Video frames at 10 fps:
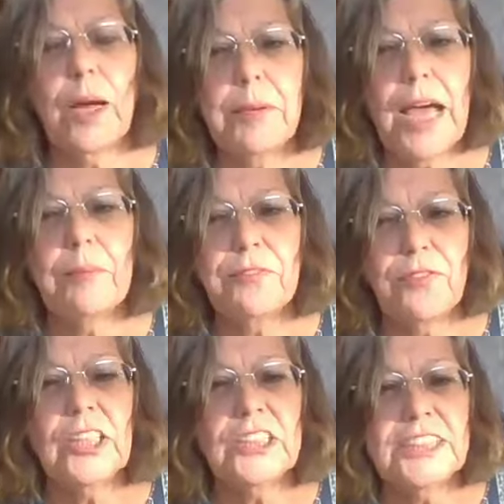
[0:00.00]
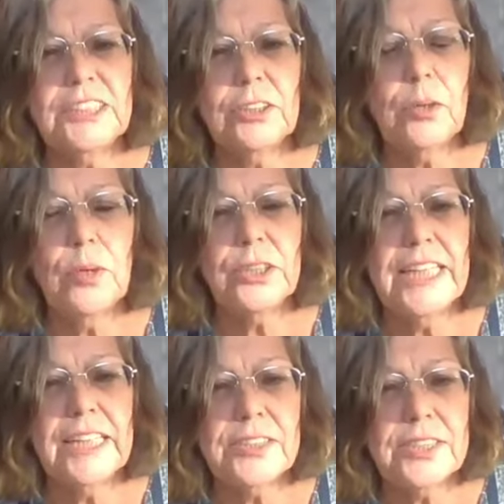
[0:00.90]
I'm a volunteer
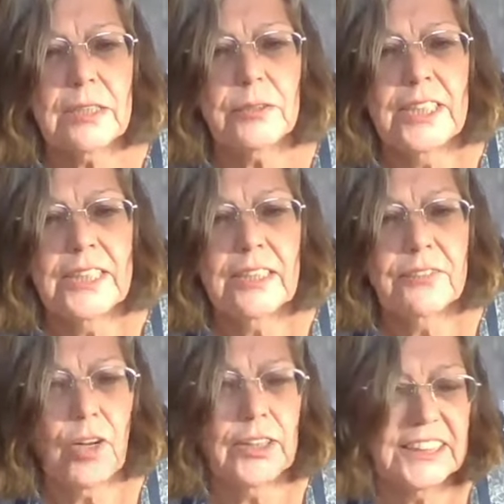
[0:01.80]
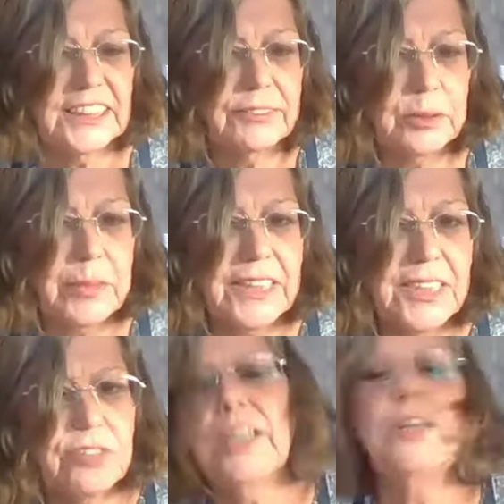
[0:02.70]
coordinator, so volunteer
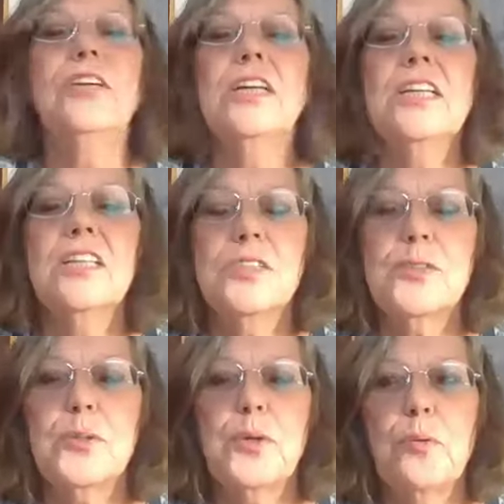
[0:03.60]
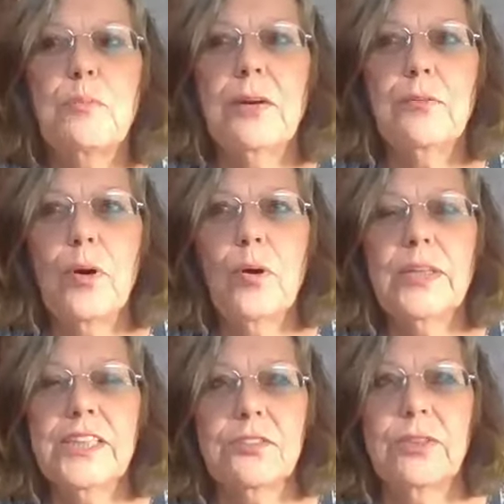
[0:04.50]
administrator. So my role
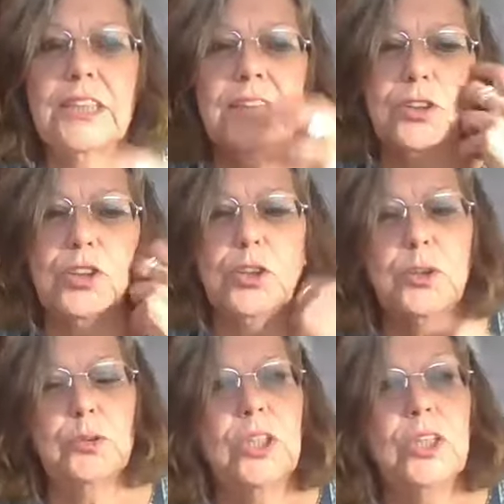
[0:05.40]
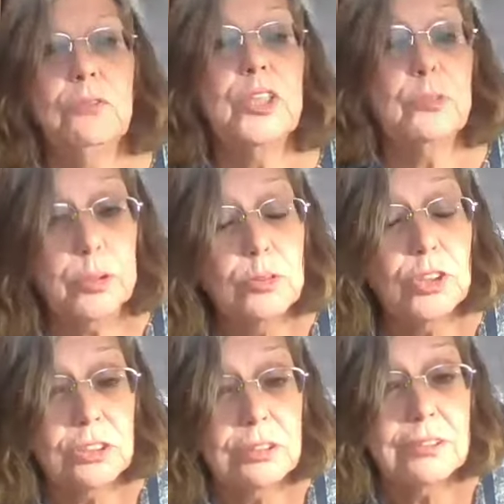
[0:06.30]
is really to
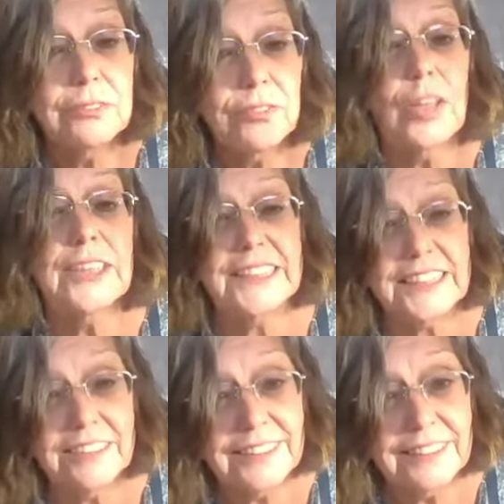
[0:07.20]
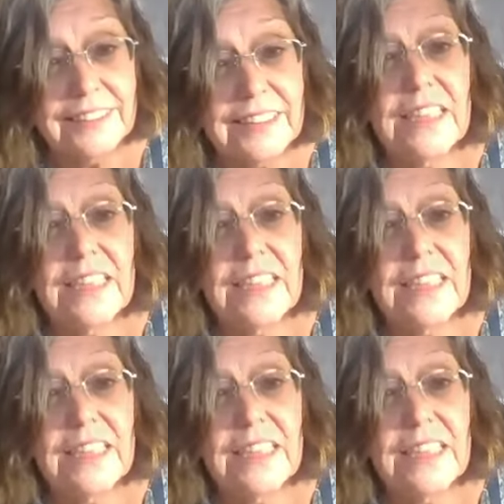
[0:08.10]
recruit volunteers,